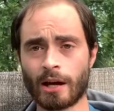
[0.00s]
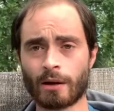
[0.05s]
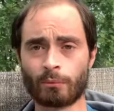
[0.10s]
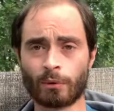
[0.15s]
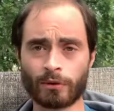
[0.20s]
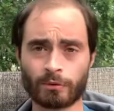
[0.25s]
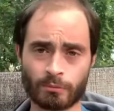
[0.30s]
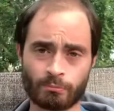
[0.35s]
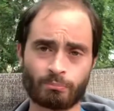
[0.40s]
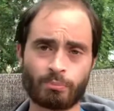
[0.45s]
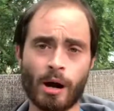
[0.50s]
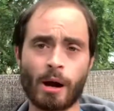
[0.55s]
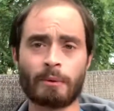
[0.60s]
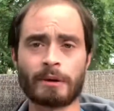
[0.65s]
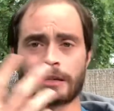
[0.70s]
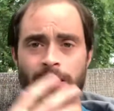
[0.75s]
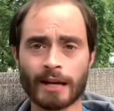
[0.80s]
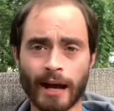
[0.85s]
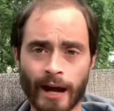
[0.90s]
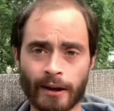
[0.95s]
with probably
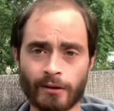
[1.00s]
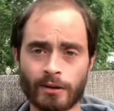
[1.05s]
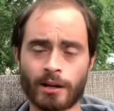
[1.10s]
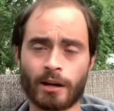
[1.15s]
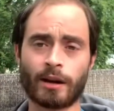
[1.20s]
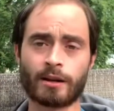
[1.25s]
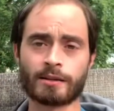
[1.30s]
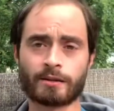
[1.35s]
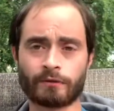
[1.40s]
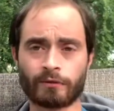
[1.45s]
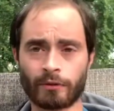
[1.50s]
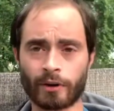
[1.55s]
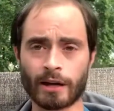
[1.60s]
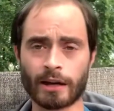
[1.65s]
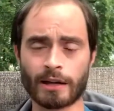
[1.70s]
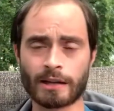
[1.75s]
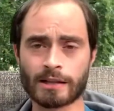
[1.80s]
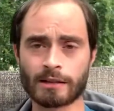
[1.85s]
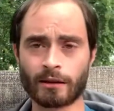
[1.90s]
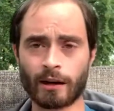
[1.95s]
tighter cuts of
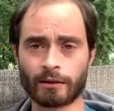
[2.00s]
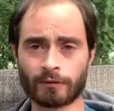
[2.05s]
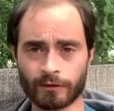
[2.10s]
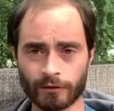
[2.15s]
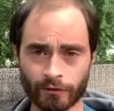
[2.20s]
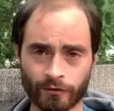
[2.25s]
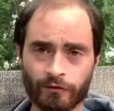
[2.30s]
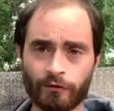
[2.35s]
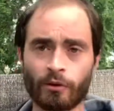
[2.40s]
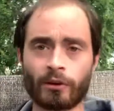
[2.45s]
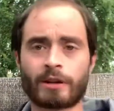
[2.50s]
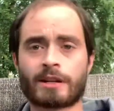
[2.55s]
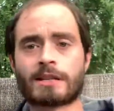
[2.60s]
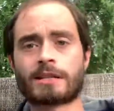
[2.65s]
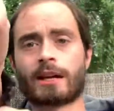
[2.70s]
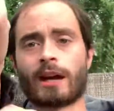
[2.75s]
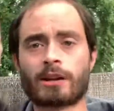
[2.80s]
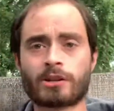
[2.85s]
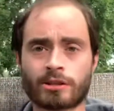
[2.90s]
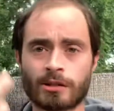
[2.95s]
rakes, not full
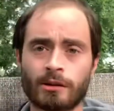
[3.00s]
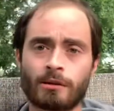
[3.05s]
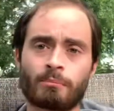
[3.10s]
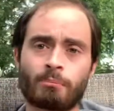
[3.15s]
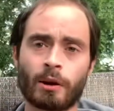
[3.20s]
extension,